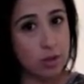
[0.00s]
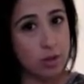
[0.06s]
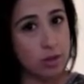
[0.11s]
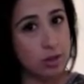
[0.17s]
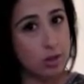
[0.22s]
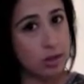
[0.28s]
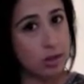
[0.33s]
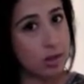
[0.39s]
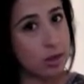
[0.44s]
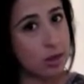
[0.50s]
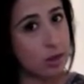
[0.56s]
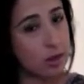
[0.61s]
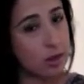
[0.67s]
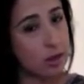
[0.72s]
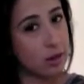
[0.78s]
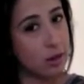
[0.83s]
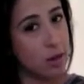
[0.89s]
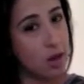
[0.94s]
because I kind of
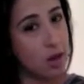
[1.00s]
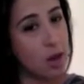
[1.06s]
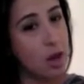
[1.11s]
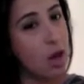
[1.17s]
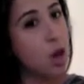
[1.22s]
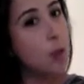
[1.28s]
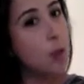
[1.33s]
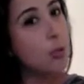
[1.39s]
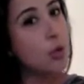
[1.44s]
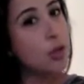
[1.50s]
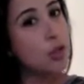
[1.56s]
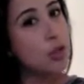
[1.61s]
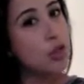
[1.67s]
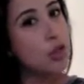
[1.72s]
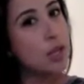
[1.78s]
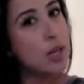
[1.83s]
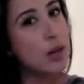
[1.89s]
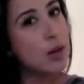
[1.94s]

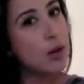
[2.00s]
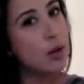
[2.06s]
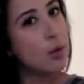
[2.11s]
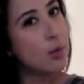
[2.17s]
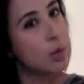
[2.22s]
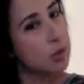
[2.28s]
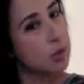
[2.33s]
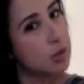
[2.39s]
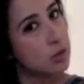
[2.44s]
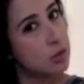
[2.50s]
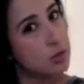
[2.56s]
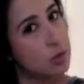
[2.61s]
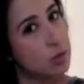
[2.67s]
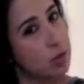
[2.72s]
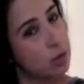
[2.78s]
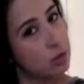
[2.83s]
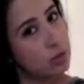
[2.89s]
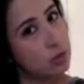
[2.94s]
brushed it out a bit too
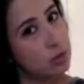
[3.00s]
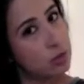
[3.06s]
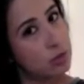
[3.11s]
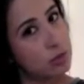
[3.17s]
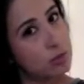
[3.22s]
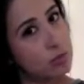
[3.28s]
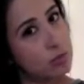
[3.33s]
much.